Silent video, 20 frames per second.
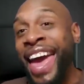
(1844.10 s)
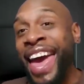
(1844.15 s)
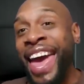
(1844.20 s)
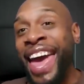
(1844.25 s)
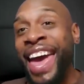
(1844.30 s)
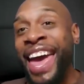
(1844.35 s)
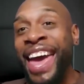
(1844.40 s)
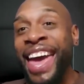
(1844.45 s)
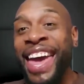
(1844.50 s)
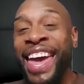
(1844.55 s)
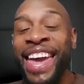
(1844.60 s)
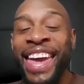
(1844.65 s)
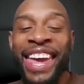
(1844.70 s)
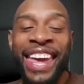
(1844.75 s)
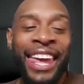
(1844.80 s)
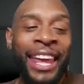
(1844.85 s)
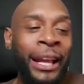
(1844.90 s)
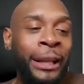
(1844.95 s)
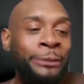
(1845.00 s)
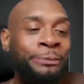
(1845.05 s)
Hey,
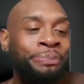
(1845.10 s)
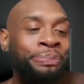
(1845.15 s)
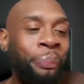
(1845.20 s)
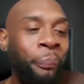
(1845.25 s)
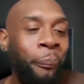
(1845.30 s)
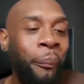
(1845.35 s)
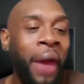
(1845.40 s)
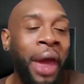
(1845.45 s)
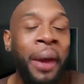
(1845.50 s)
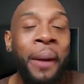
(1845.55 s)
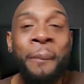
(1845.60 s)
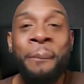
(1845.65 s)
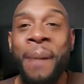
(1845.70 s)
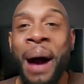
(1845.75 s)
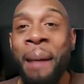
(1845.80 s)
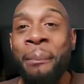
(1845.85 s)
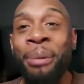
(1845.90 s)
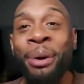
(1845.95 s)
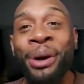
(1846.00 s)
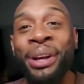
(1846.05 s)
hey,
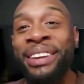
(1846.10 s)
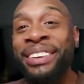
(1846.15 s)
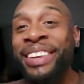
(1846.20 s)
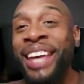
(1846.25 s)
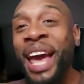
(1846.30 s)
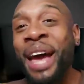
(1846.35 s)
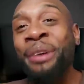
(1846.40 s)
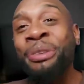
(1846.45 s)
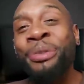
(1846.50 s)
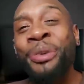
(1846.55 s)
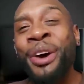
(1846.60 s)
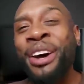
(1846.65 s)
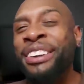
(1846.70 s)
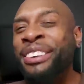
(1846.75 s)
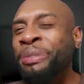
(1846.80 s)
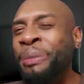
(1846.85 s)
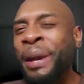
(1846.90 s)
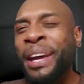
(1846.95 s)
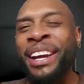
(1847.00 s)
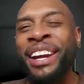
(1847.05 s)
My book is Sam's
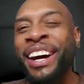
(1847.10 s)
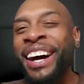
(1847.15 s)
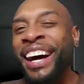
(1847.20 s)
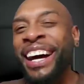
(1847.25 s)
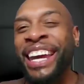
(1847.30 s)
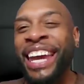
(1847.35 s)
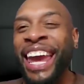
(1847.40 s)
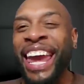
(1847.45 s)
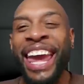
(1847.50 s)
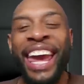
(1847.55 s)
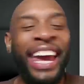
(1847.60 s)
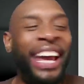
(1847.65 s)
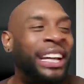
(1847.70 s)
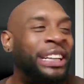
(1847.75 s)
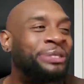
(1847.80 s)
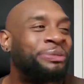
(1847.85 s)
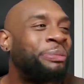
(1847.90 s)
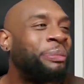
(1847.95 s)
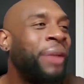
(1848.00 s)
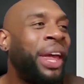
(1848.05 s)
World. Speaking of her
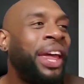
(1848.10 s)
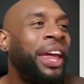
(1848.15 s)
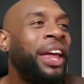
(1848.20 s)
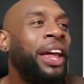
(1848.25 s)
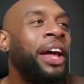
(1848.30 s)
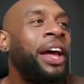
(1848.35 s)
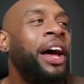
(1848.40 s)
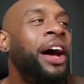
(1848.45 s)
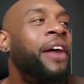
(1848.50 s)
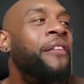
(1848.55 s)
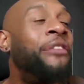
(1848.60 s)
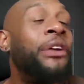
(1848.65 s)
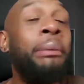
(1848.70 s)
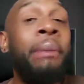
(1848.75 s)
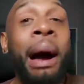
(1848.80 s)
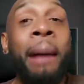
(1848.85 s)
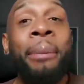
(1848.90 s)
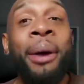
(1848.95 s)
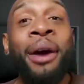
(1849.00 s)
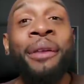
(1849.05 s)
again.
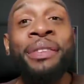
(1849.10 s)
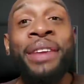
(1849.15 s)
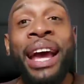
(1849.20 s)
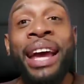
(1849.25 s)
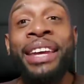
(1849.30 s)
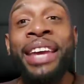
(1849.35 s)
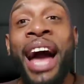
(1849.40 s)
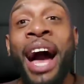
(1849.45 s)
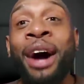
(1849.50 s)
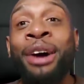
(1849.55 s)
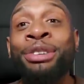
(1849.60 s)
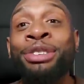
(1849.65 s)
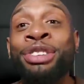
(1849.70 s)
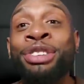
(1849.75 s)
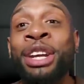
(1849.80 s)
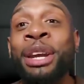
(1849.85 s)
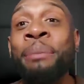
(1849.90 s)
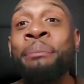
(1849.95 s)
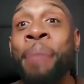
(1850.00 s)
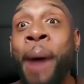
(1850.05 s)
For my birthday, y'all,
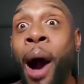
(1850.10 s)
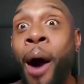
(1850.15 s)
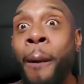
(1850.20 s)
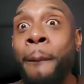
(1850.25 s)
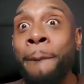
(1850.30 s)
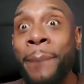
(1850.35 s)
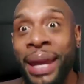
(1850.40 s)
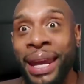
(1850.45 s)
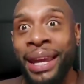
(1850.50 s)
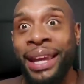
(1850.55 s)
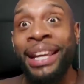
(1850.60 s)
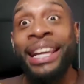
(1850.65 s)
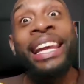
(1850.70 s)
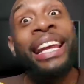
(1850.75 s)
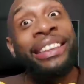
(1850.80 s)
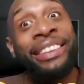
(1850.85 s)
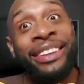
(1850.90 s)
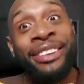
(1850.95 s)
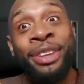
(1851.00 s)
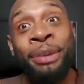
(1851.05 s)
she bought me,
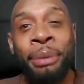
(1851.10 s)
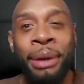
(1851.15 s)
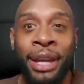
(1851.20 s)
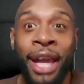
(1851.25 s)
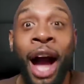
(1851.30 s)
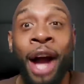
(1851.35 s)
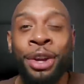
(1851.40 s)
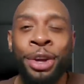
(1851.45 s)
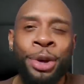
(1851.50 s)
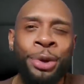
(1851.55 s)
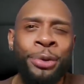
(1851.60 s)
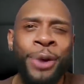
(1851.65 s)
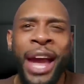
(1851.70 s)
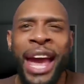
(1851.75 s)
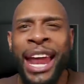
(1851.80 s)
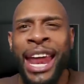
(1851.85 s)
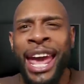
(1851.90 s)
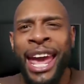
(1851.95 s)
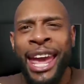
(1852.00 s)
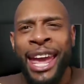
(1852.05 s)
listen to me, y'all, you
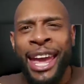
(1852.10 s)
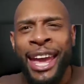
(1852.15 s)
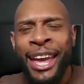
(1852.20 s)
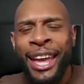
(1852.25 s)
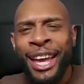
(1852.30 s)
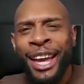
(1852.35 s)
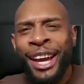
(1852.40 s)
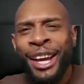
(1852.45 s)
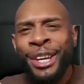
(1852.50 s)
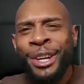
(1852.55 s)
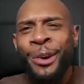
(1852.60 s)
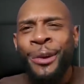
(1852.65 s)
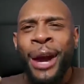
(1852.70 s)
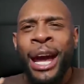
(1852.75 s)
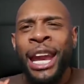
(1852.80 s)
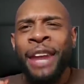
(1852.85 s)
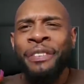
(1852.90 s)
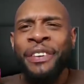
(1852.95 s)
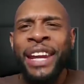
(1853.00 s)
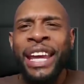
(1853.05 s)
ready? You
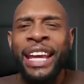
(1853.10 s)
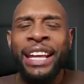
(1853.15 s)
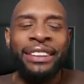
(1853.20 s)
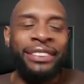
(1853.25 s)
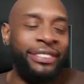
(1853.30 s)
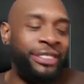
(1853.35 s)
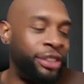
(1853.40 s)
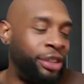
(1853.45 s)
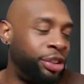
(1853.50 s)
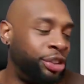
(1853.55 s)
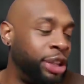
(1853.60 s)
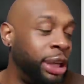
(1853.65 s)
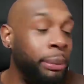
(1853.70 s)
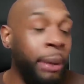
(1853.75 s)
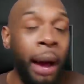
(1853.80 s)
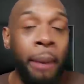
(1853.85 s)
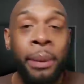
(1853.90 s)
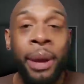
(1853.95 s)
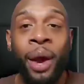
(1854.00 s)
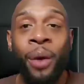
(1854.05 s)
ready for this? She
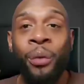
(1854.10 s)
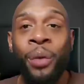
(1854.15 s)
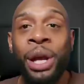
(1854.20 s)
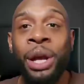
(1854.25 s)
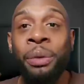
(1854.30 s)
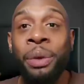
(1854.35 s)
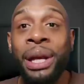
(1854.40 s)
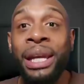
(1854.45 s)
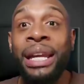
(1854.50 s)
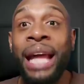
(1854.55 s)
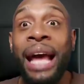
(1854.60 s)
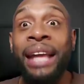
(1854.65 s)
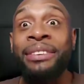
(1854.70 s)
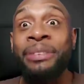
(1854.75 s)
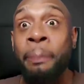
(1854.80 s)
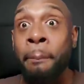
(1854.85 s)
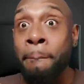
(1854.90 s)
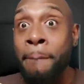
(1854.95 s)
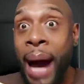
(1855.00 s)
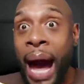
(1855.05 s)
bought me a really, really
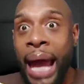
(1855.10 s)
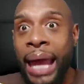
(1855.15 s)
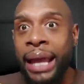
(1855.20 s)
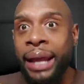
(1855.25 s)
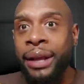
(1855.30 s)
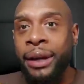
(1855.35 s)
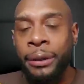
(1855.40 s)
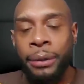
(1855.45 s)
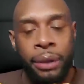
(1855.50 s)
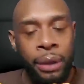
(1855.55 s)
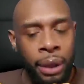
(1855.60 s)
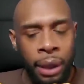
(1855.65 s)
nice mic.